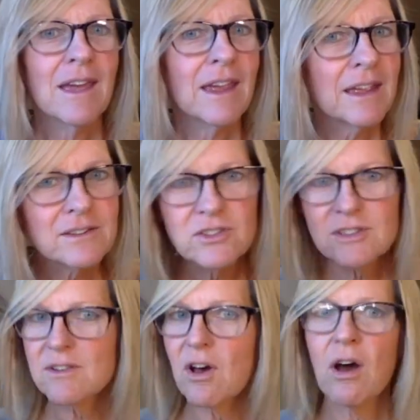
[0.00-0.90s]
it
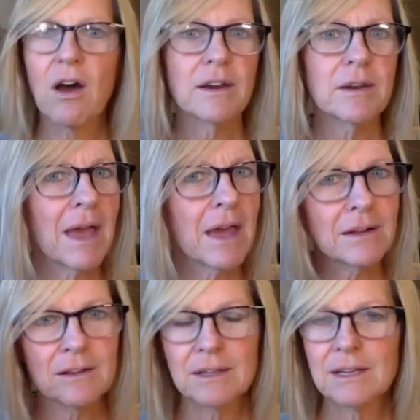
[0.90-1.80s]
just
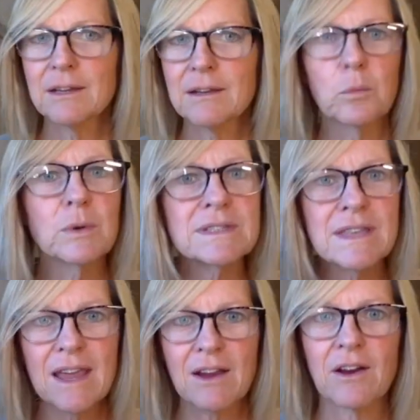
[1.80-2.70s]
automatically was
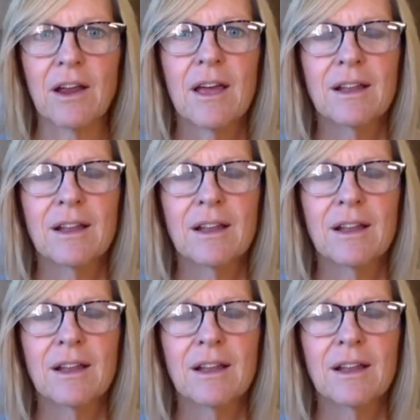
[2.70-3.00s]
there.